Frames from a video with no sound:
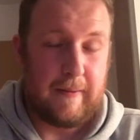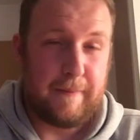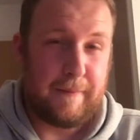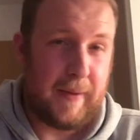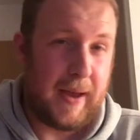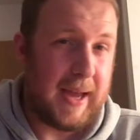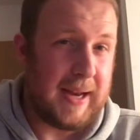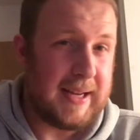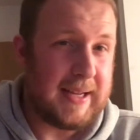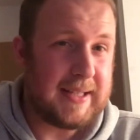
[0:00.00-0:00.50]

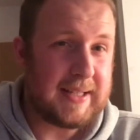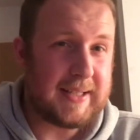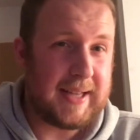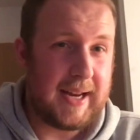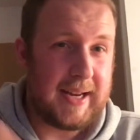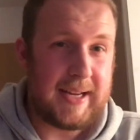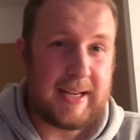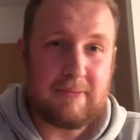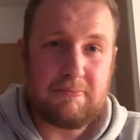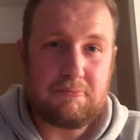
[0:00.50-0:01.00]
fairly
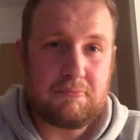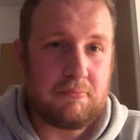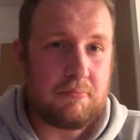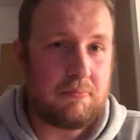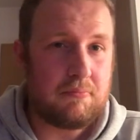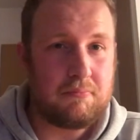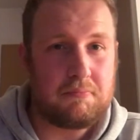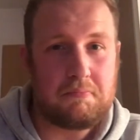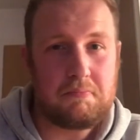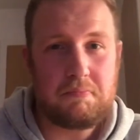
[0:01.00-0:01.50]
steady,
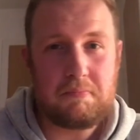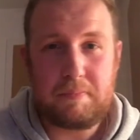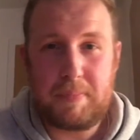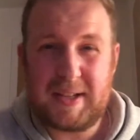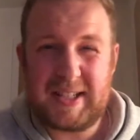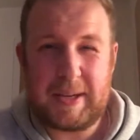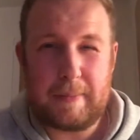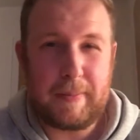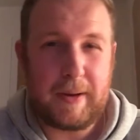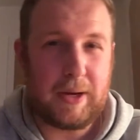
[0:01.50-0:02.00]

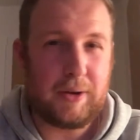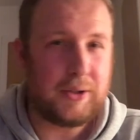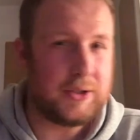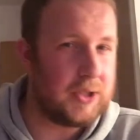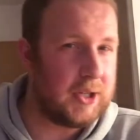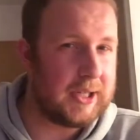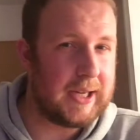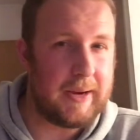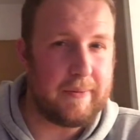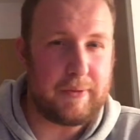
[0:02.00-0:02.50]
busy periods
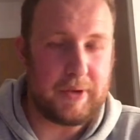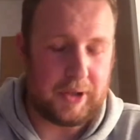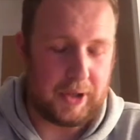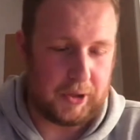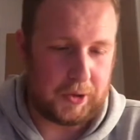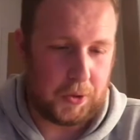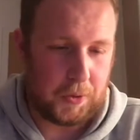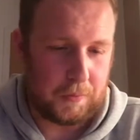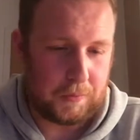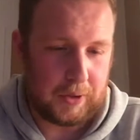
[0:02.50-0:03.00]
like every other
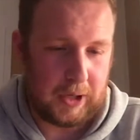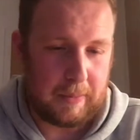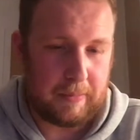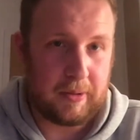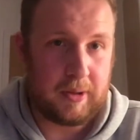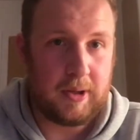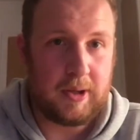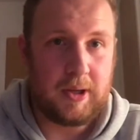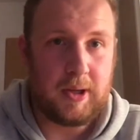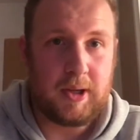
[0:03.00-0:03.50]
golf club,
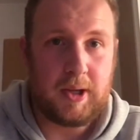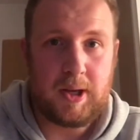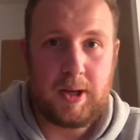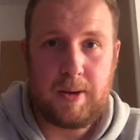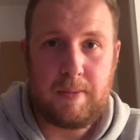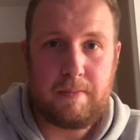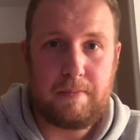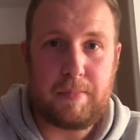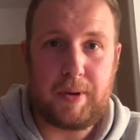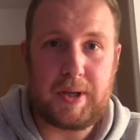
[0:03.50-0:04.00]

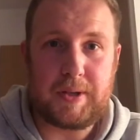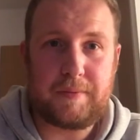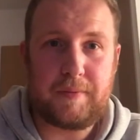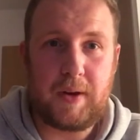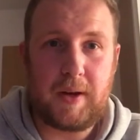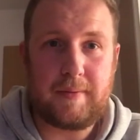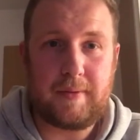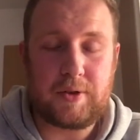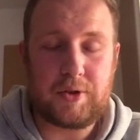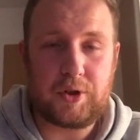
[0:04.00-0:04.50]
but it's
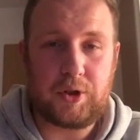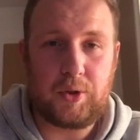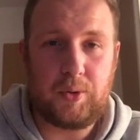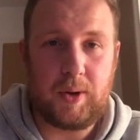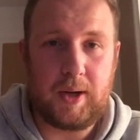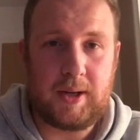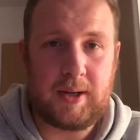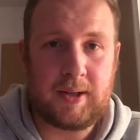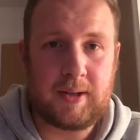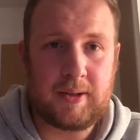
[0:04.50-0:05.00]
500
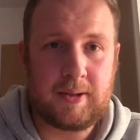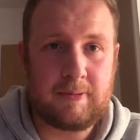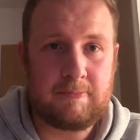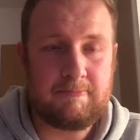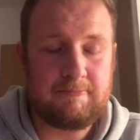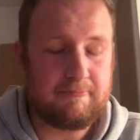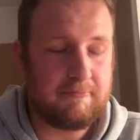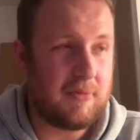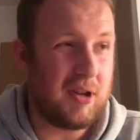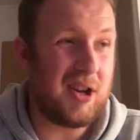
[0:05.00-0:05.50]
quid.
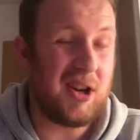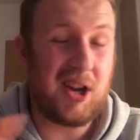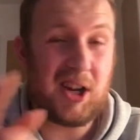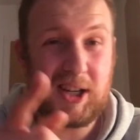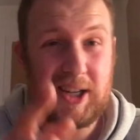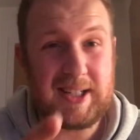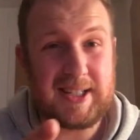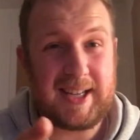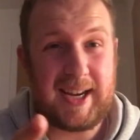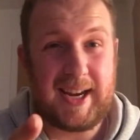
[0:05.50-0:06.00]
I
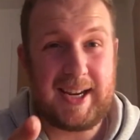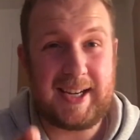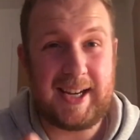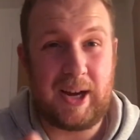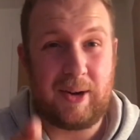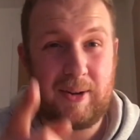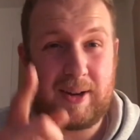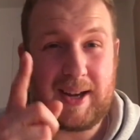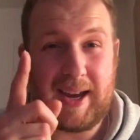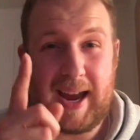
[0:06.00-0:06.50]
can tell you
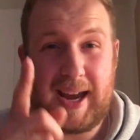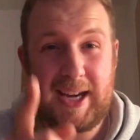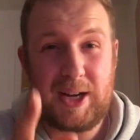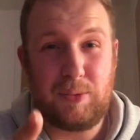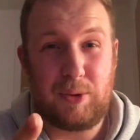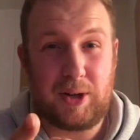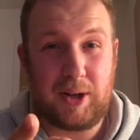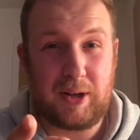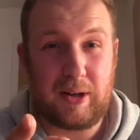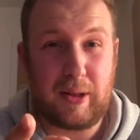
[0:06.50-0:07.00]
now,
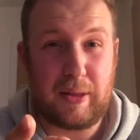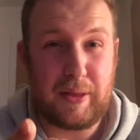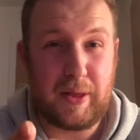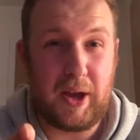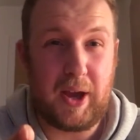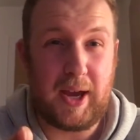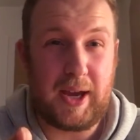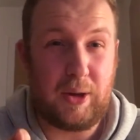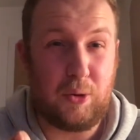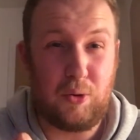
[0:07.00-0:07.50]
anyone under
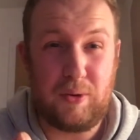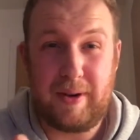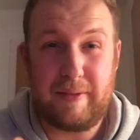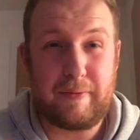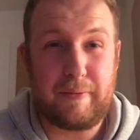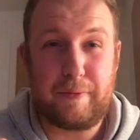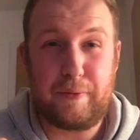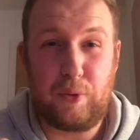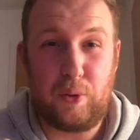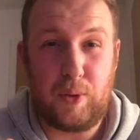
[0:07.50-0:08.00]
30 or
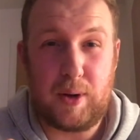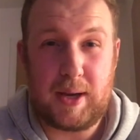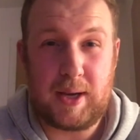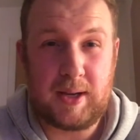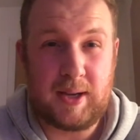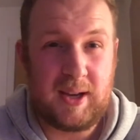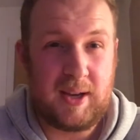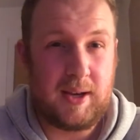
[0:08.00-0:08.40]
even 40